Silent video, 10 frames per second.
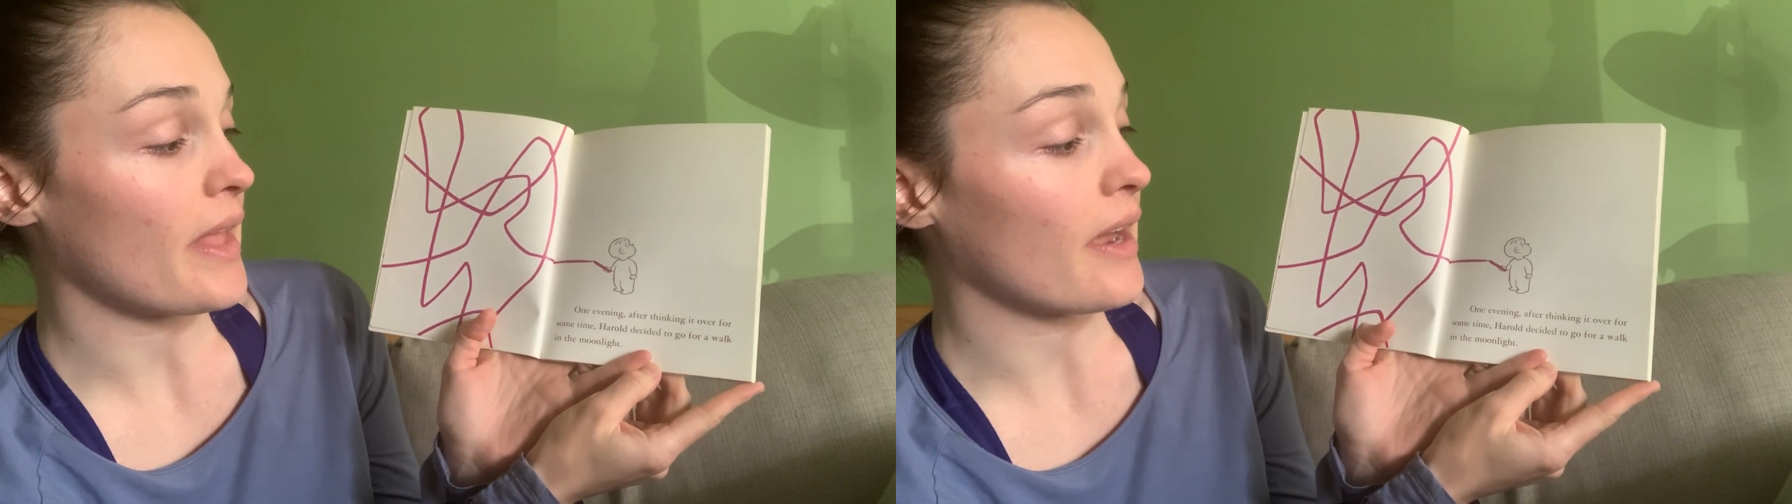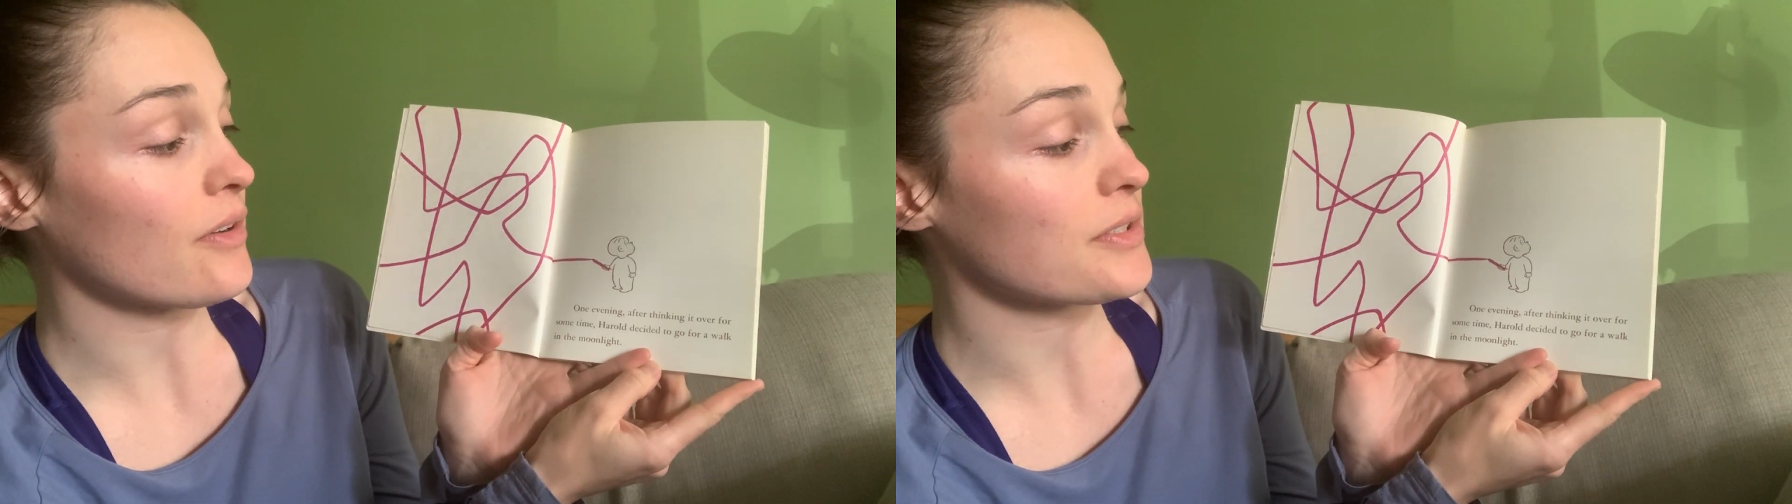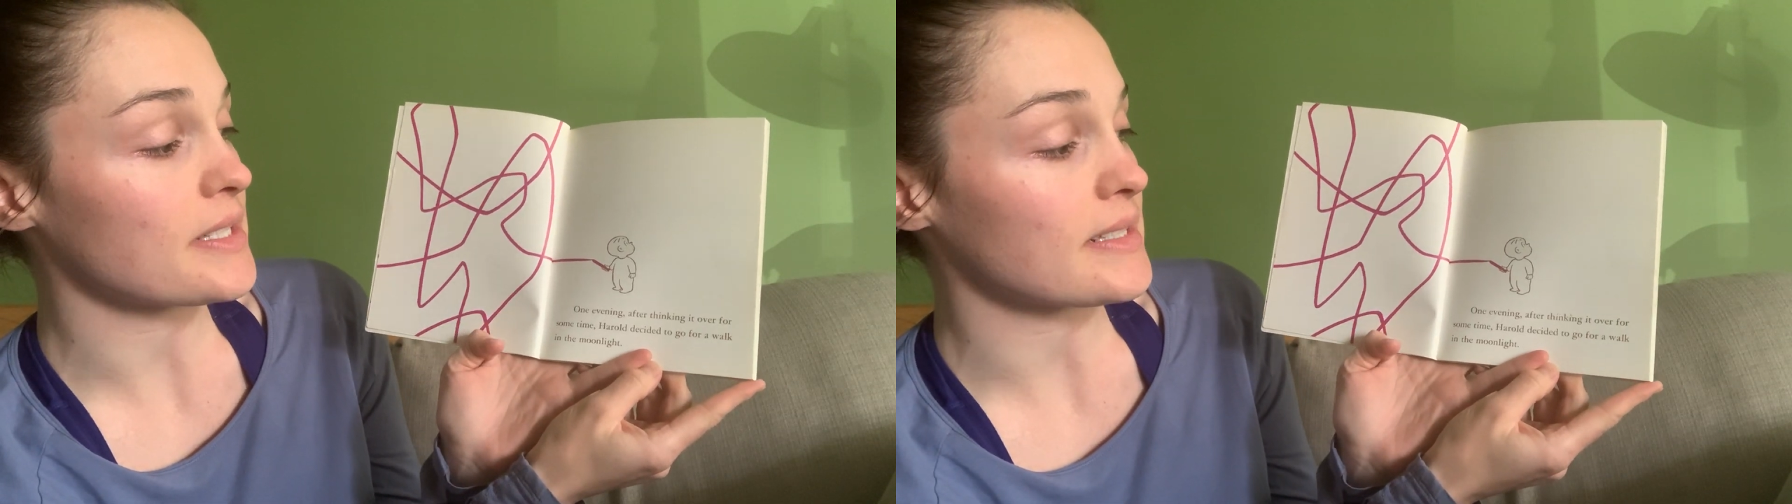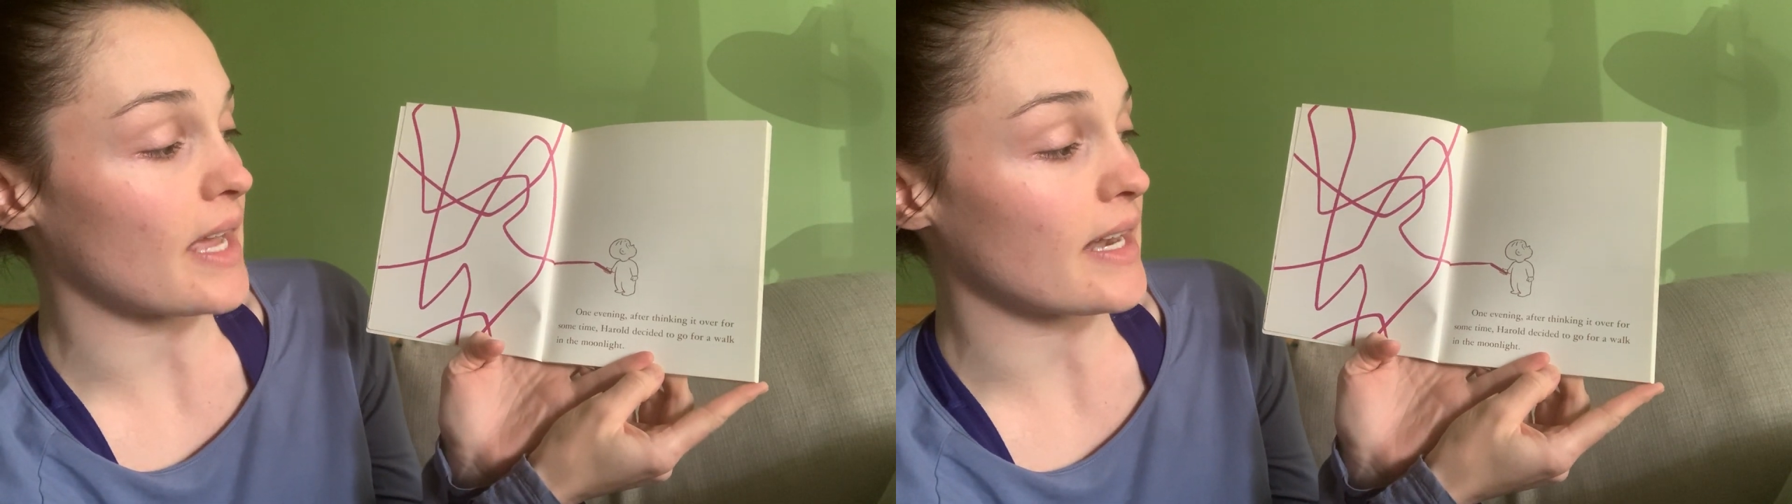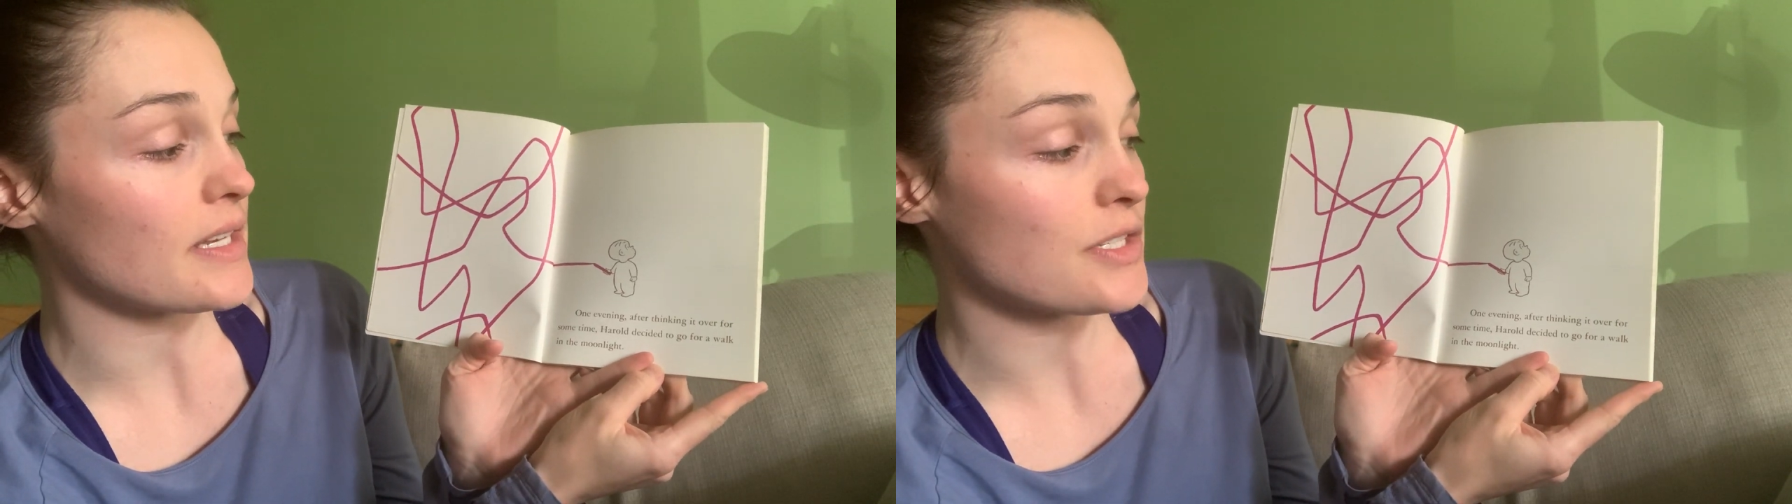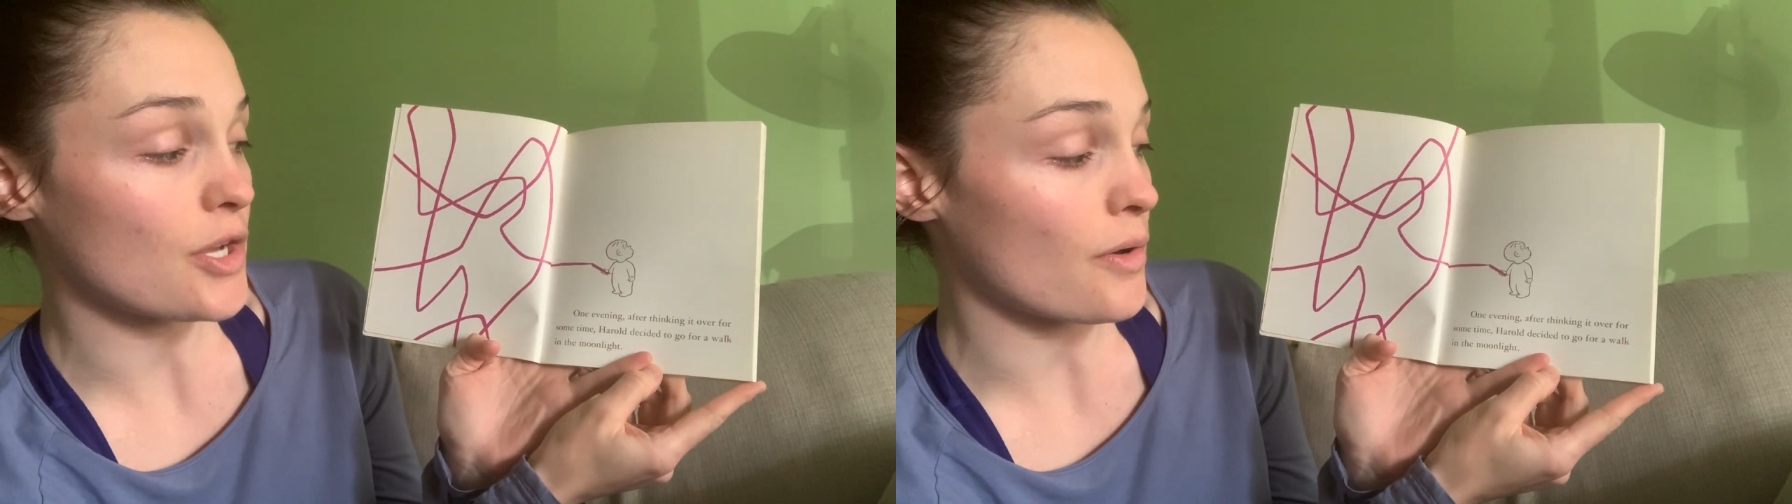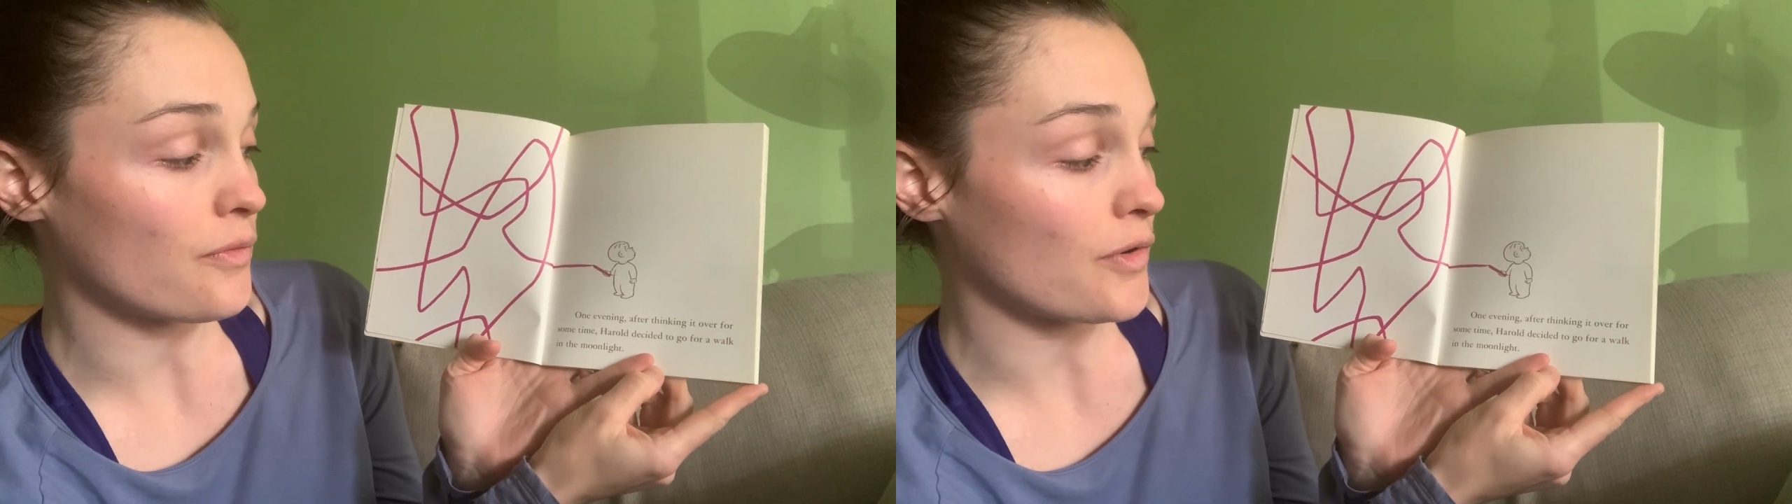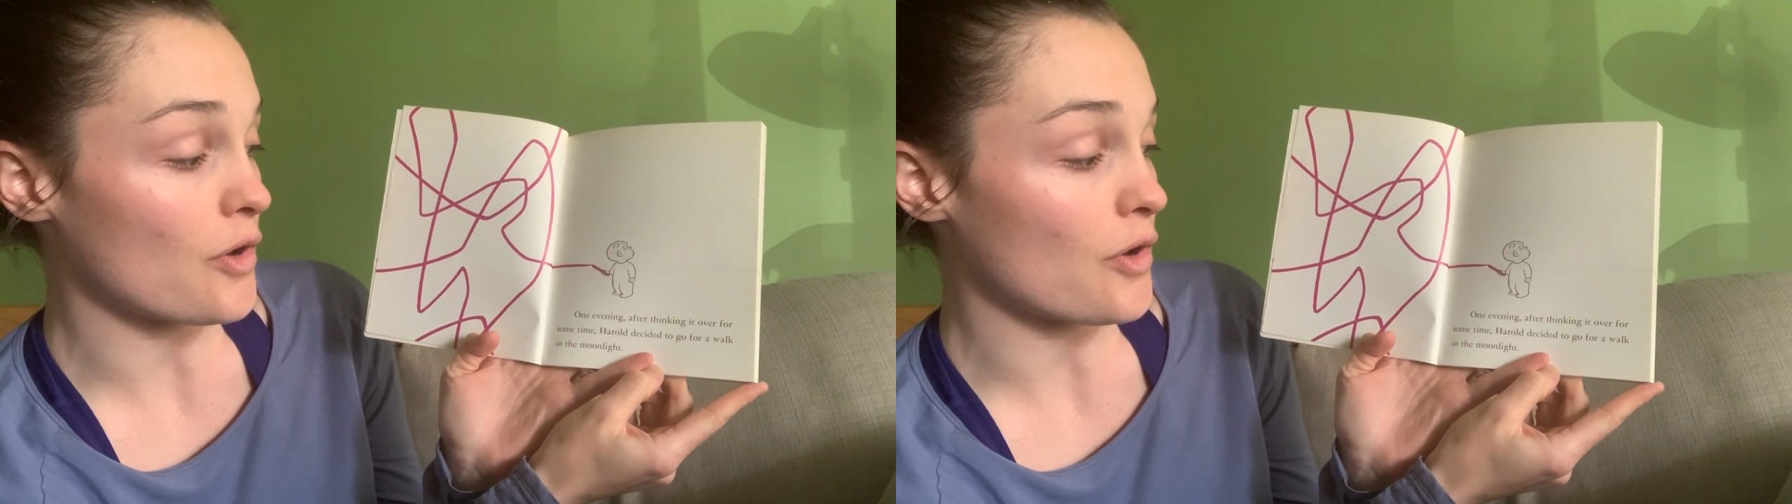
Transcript: Harold decided to go for